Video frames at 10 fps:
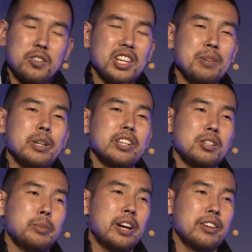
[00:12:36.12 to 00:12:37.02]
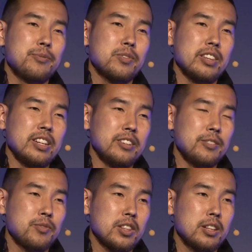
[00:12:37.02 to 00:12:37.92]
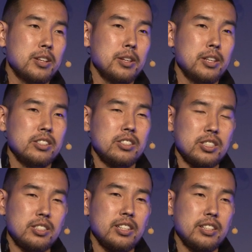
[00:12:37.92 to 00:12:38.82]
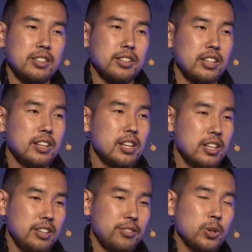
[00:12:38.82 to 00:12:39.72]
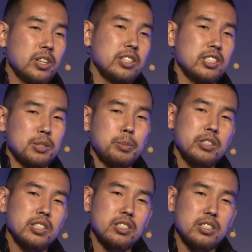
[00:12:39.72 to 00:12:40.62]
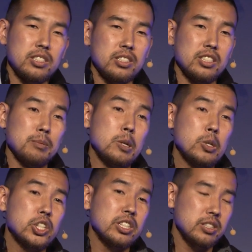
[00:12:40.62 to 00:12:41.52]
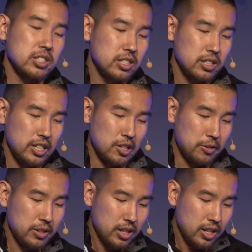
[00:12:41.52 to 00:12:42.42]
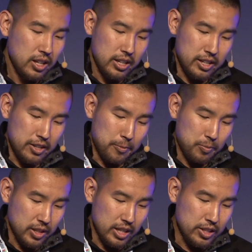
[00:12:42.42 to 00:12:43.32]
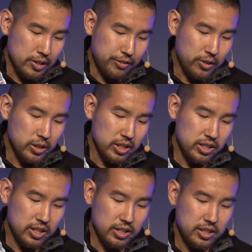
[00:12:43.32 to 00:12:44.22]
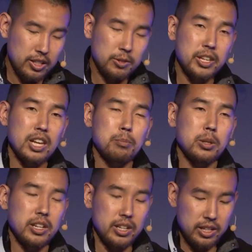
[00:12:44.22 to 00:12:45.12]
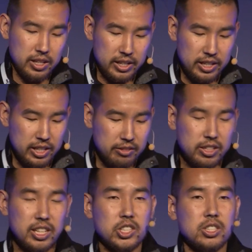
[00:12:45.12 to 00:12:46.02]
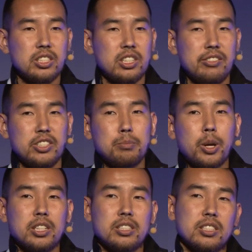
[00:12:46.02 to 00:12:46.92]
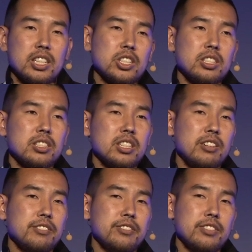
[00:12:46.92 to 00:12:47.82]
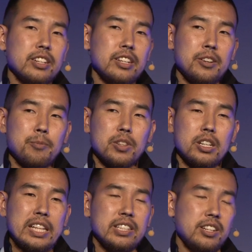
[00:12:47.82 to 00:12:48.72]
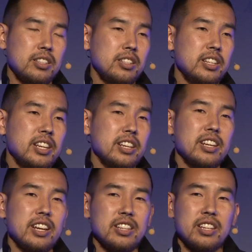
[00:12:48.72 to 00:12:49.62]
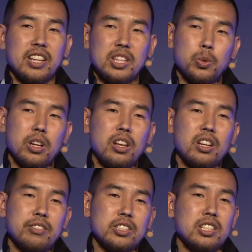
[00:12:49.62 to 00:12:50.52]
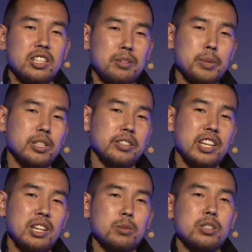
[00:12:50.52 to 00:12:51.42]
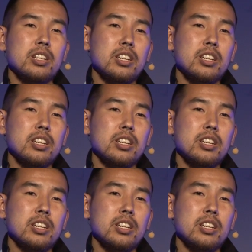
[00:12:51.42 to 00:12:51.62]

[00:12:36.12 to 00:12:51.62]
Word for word: gaming is about, you know, just evoking these experiences, these emotions, you know, and so focus on, you know, gameplay and retention instead of just monetization itself. At the end of the day, I think that's why a lot of us are here making games.